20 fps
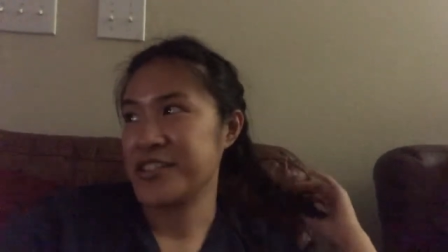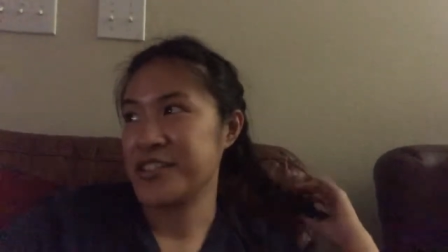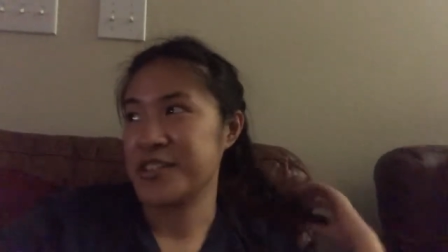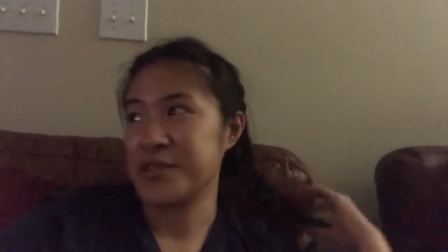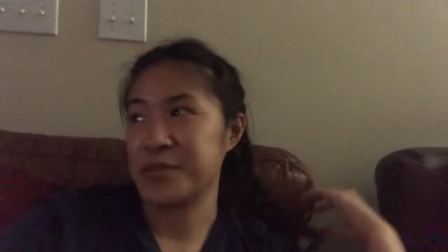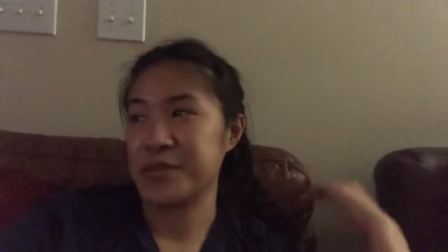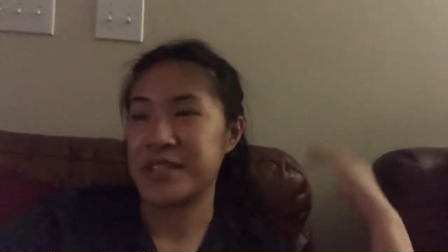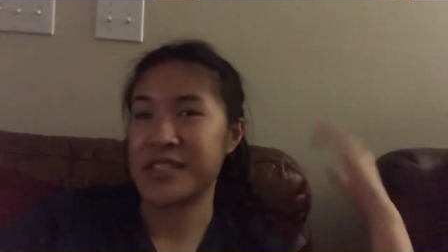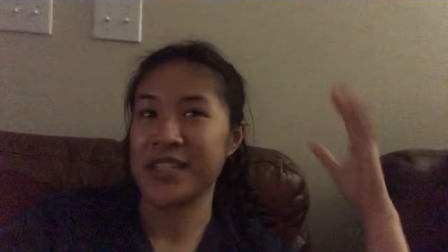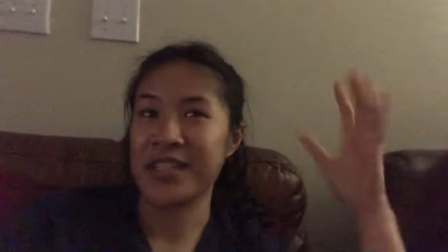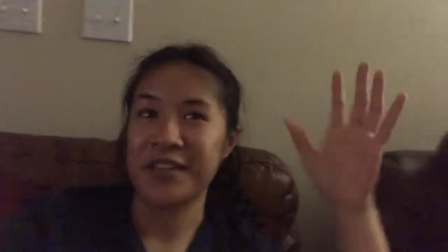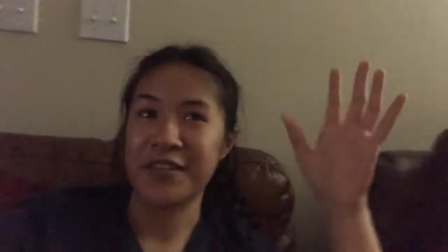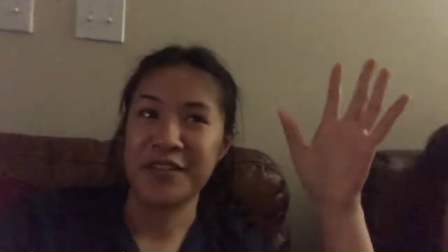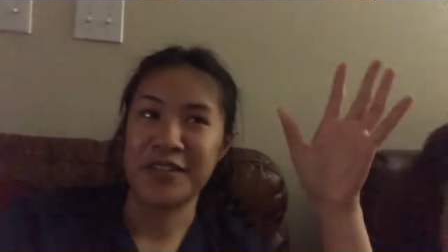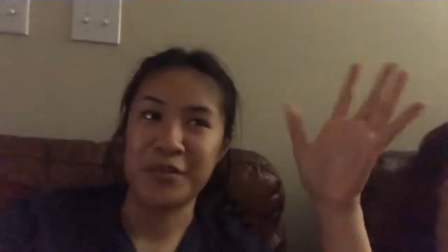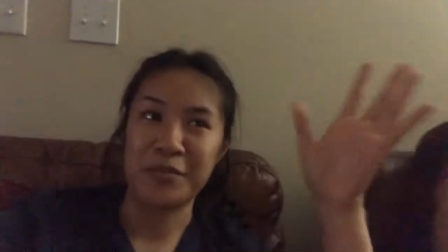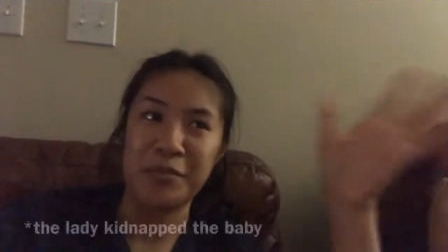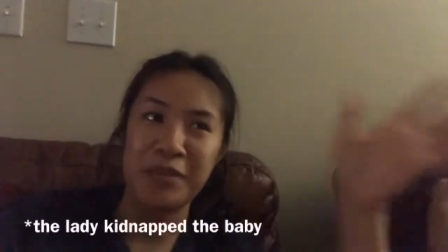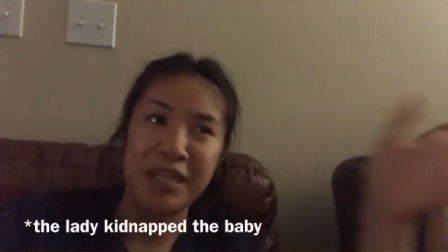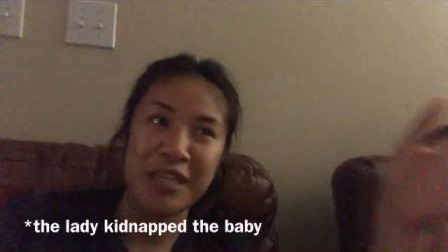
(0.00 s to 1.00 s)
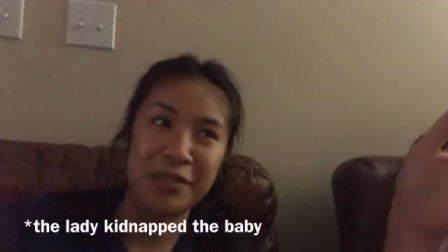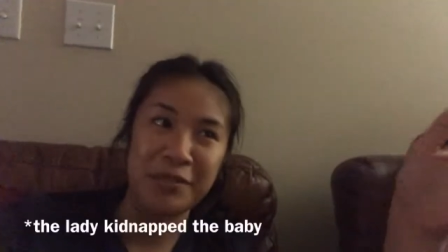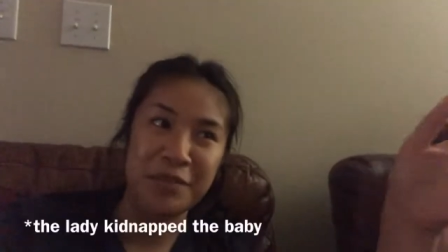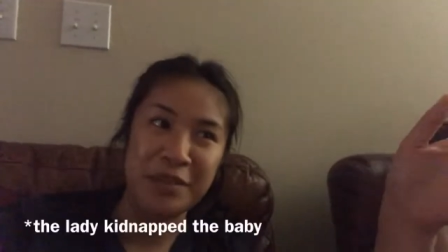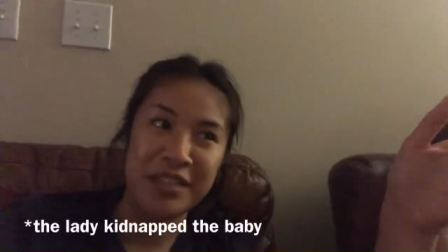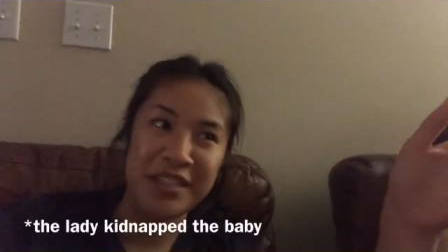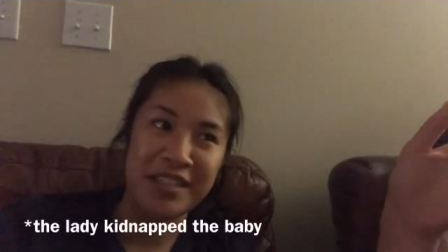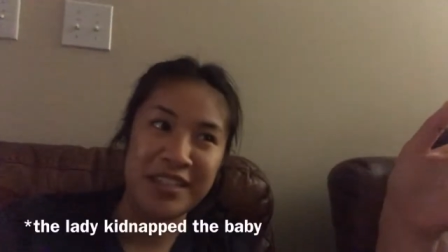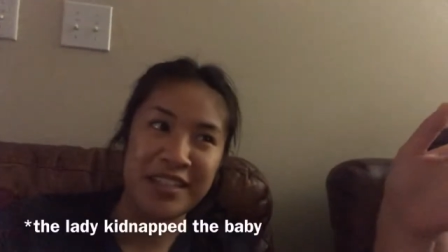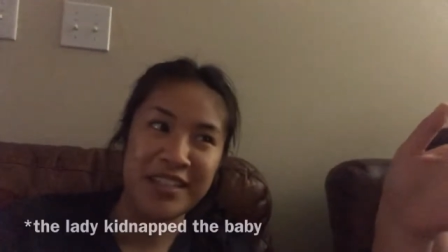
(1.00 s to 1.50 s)
she was carrying a
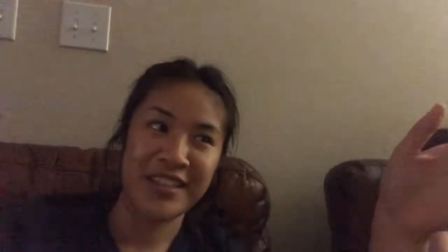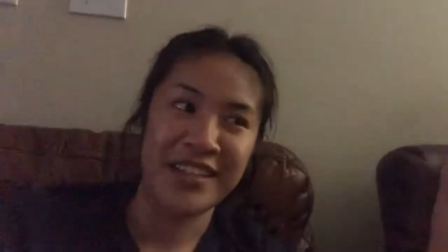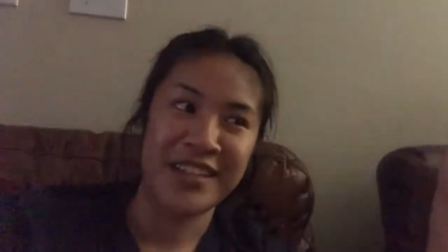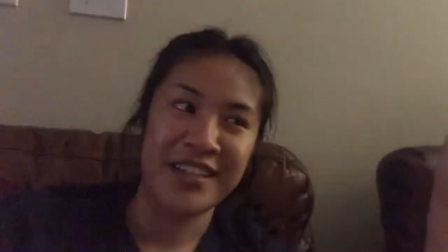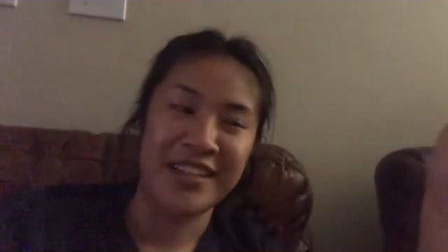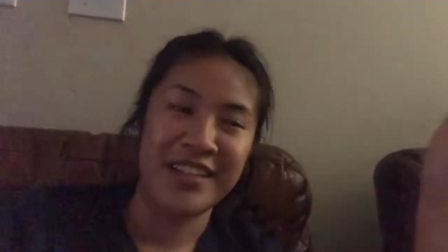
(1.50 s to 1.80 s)
baby